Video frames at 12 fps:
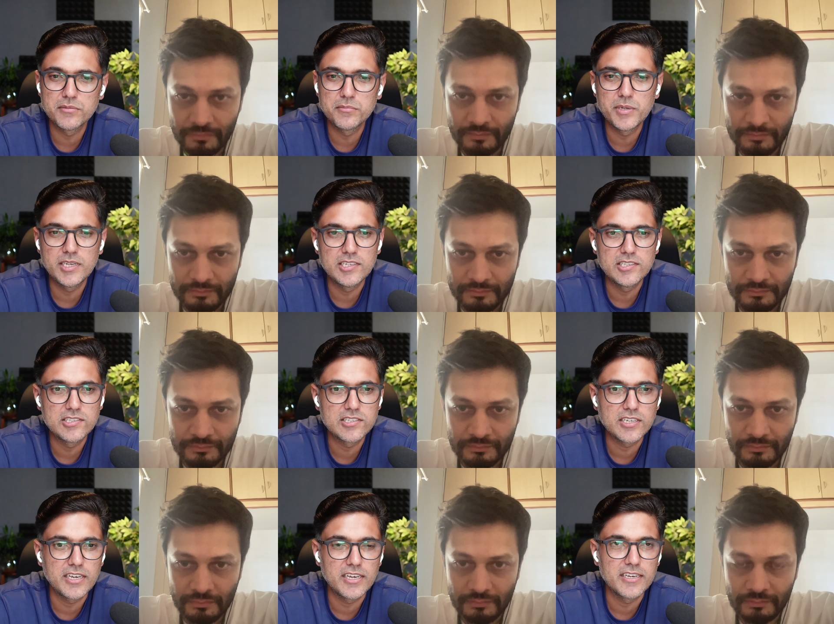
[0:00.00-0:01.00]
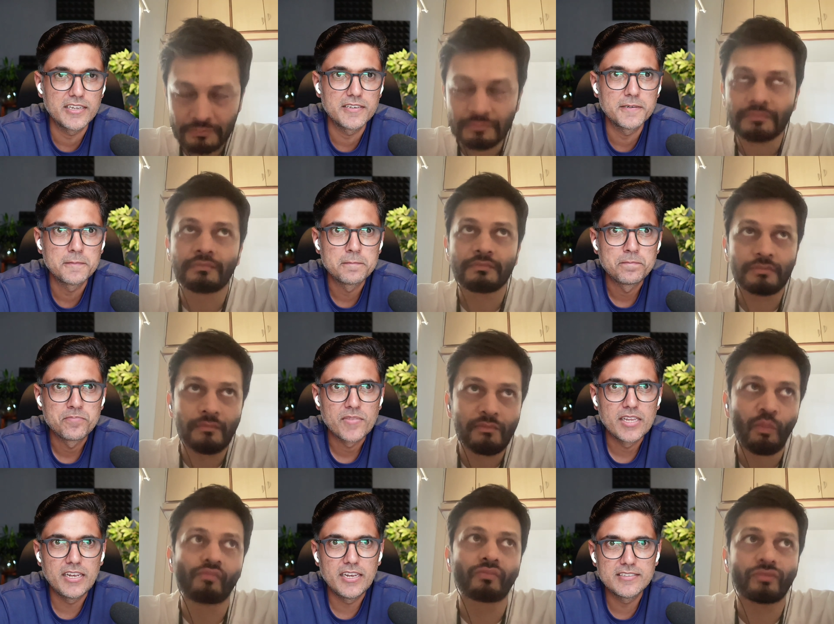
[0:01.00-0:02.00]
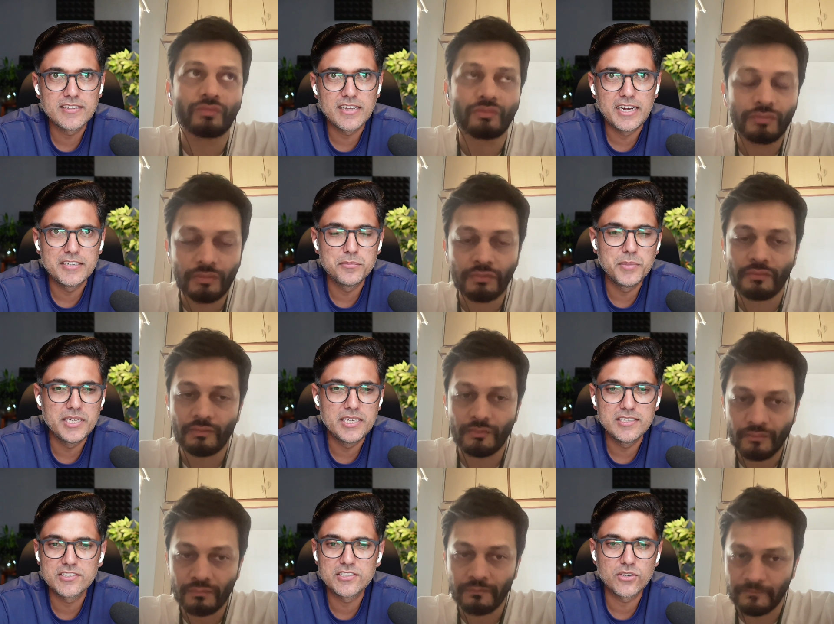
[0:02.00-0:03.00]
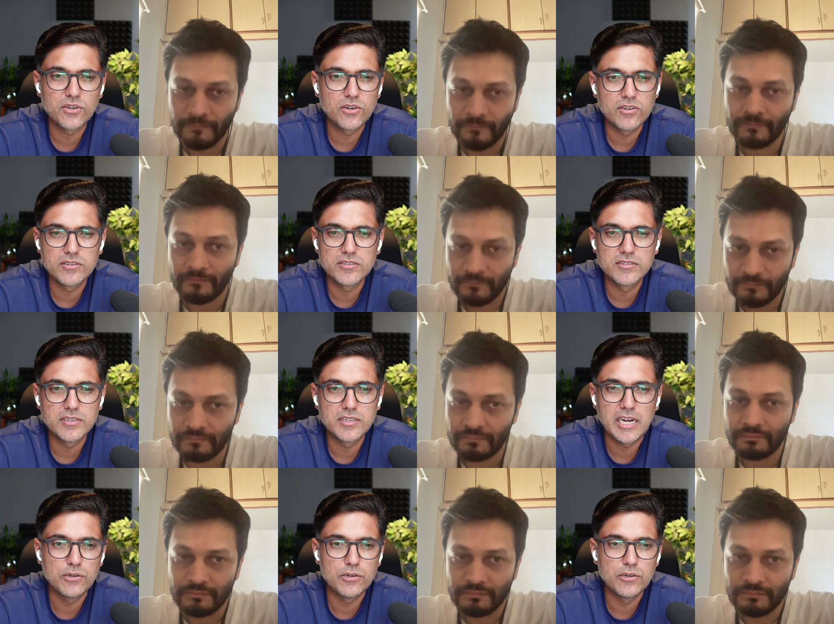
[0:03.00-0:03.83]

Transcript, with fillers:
Speaker 1: based and less ad based or how